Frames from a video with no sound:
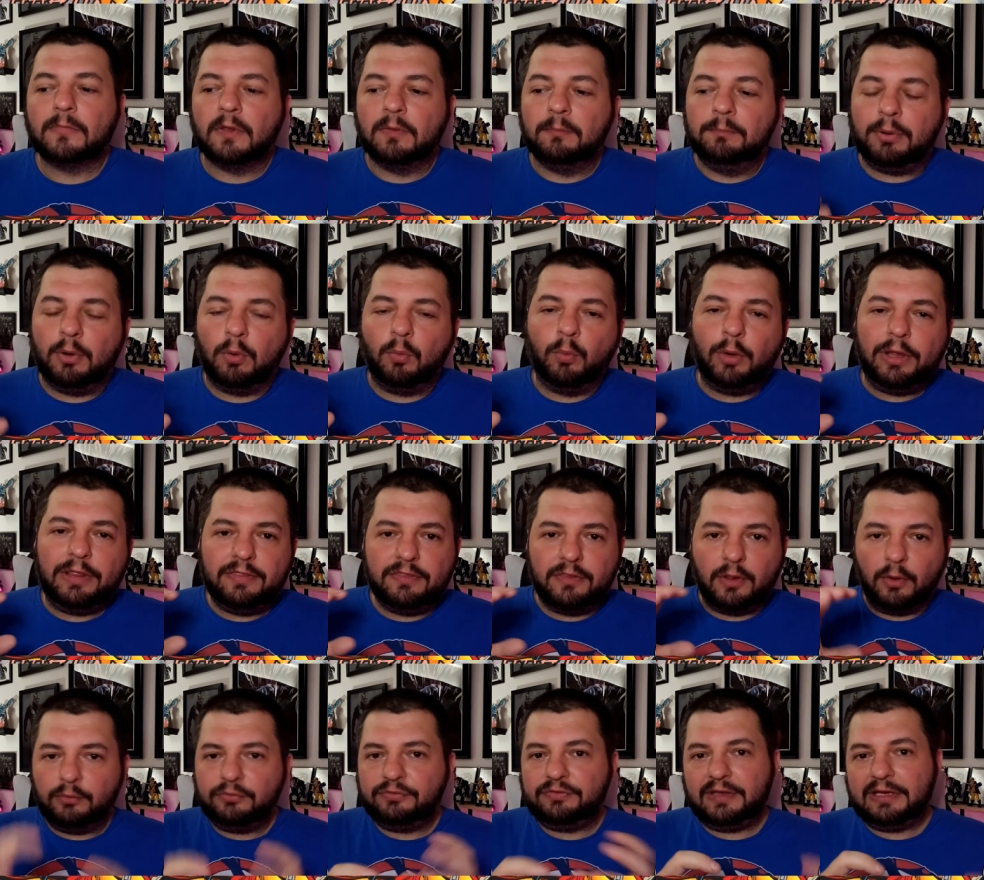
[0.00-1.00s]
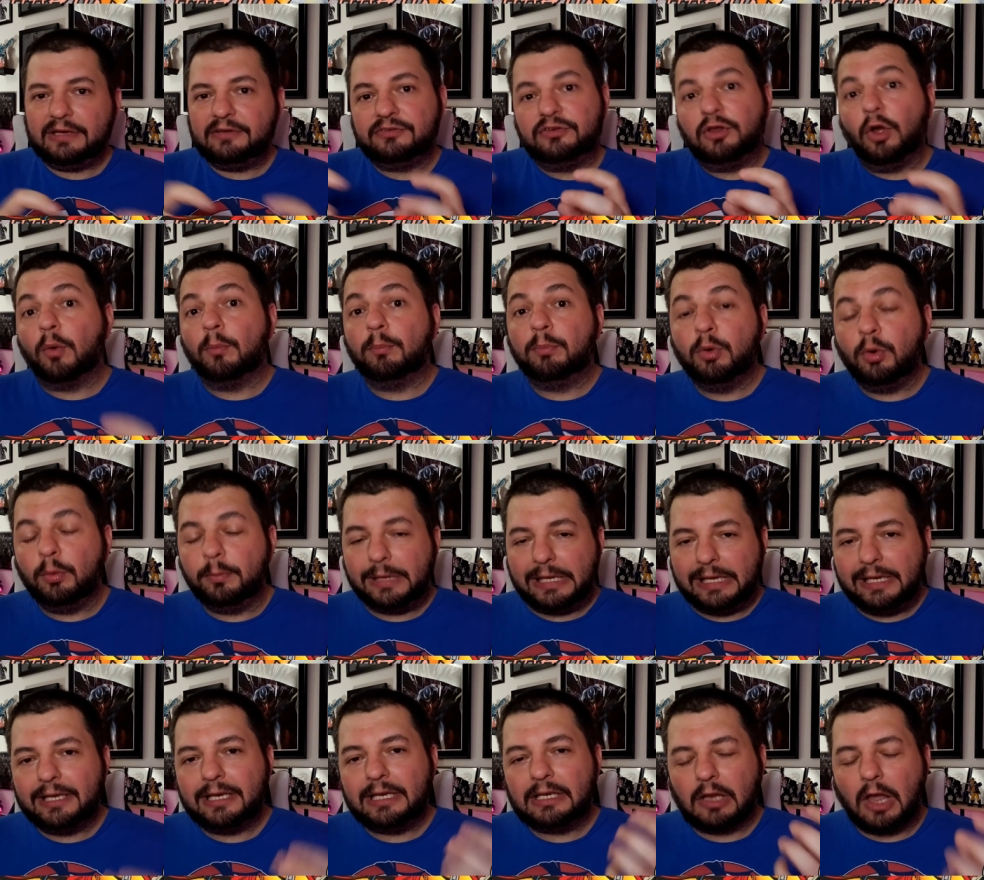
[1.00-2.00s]
but when those things don't pull me
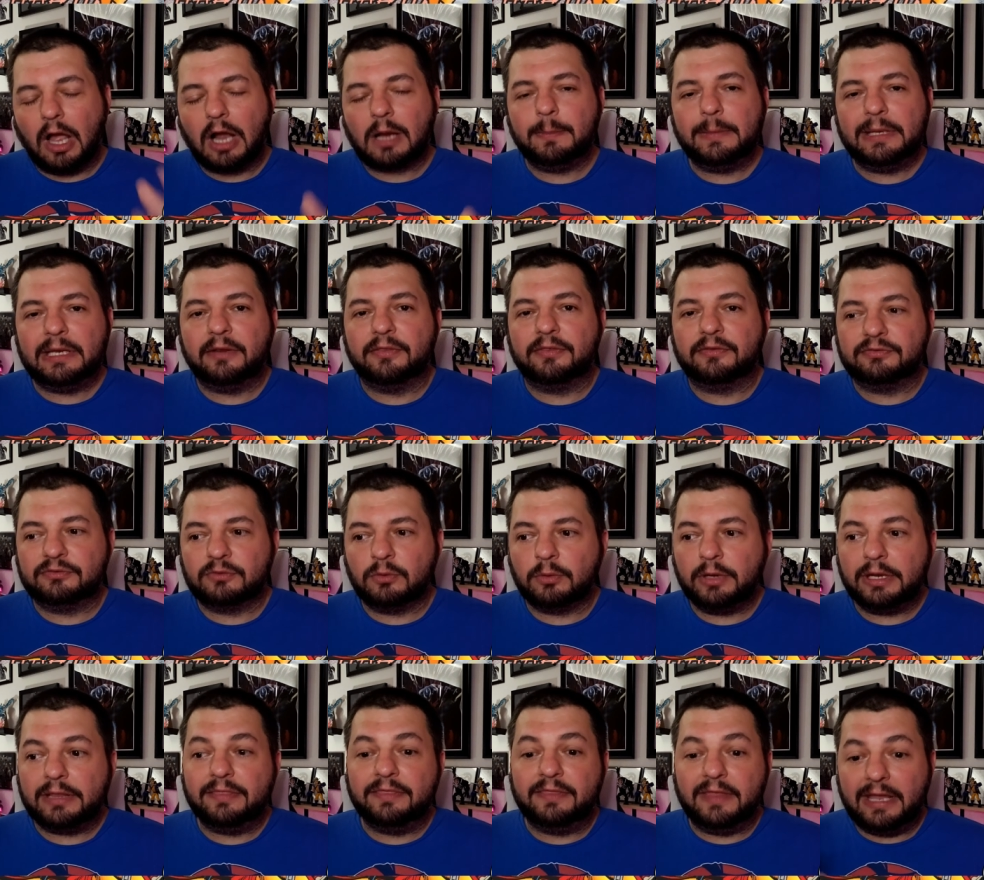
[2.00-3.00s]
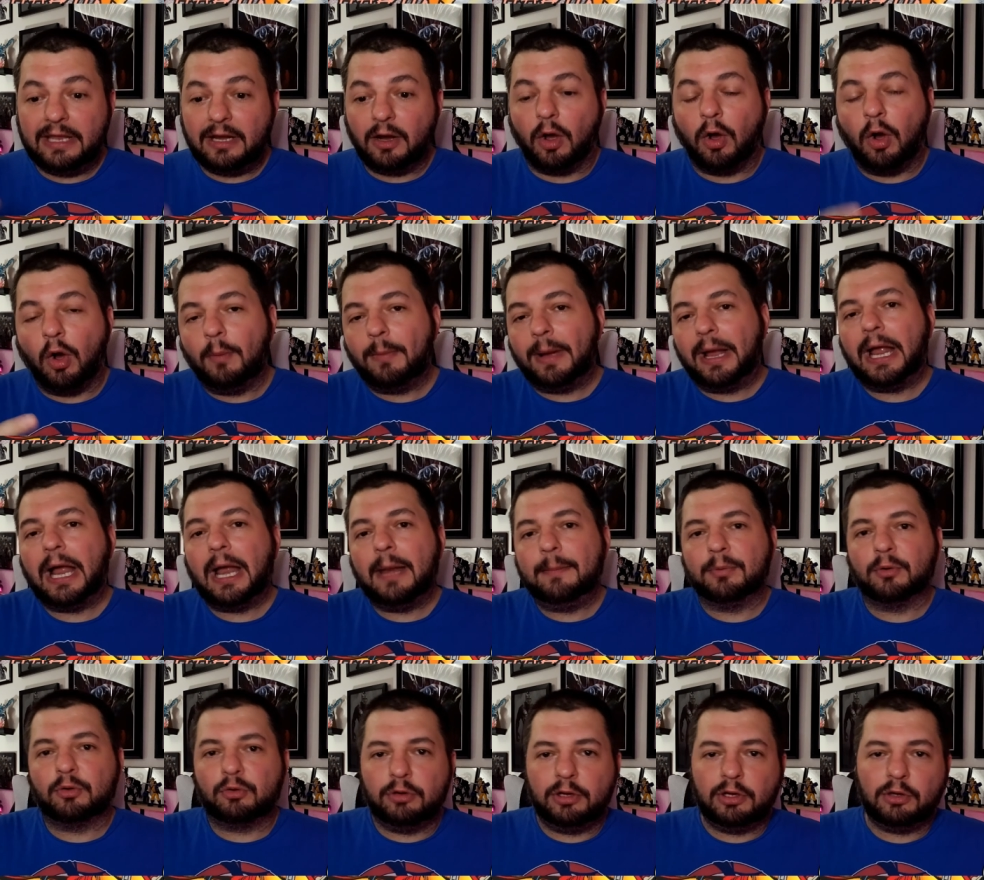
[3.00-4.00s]
in and lock me into the story, then all my
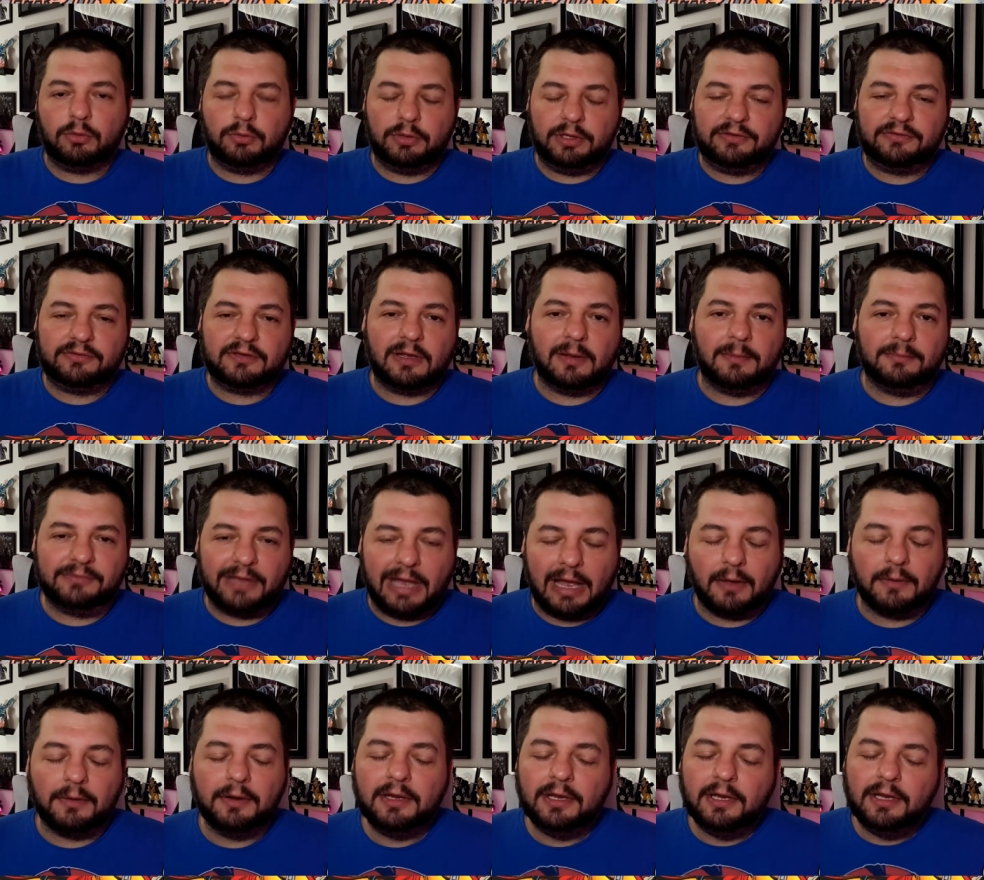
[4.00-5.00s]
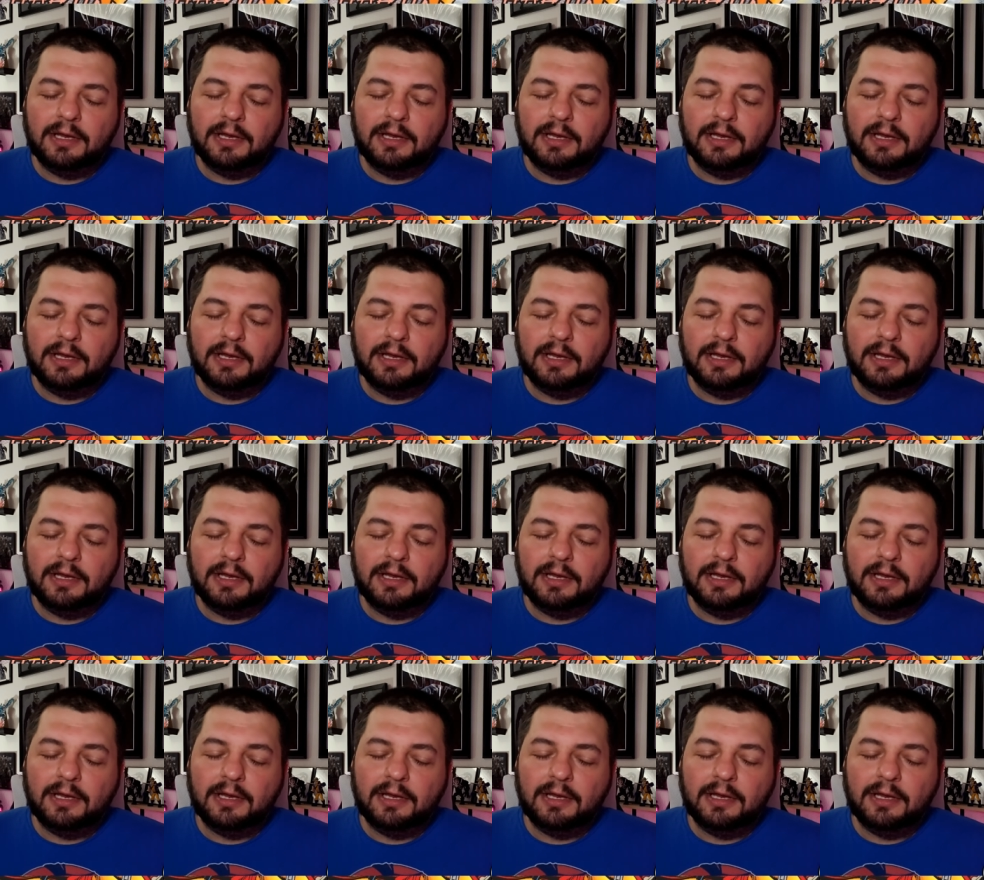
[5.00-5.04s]
hypercriticalness comes out.